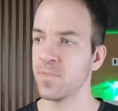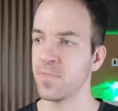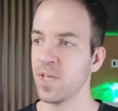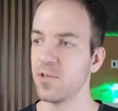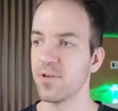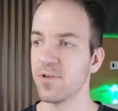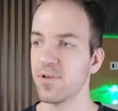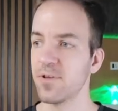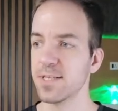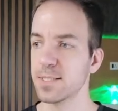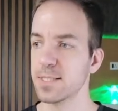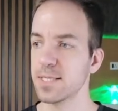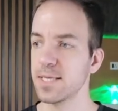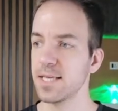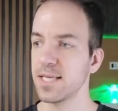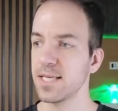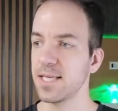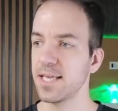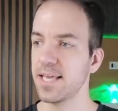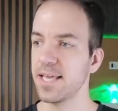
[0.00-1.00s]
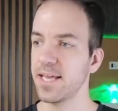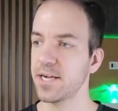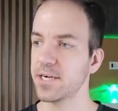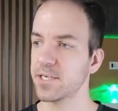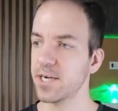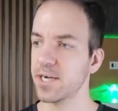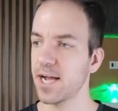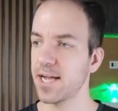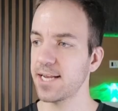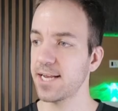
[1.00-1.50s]
you can see
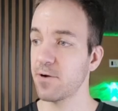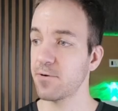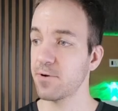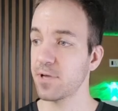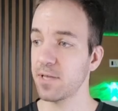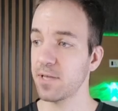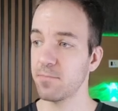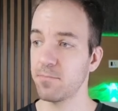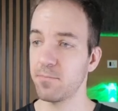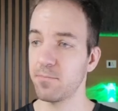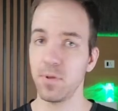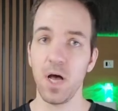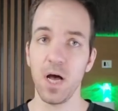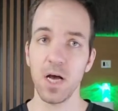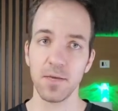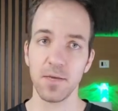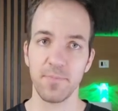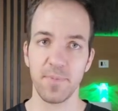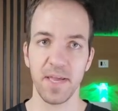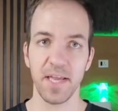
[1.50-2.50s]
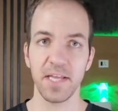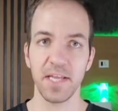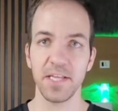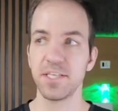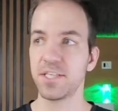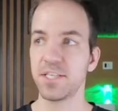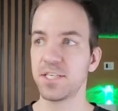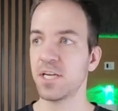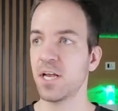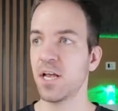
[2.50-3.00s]
here I now get blog
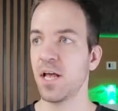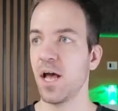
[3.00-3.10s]
page.